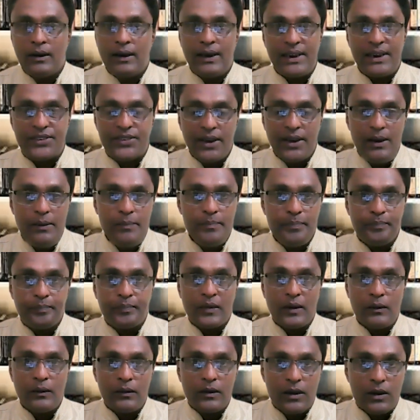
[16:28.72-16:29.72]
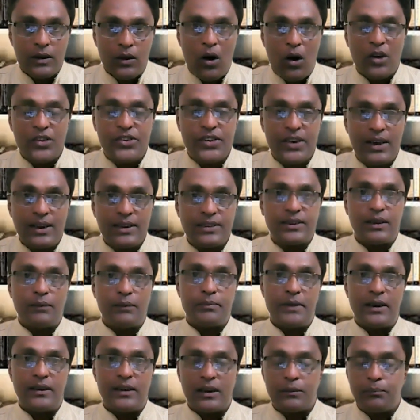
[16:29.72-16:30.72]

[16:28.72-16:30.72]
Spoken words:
It's a logical subject.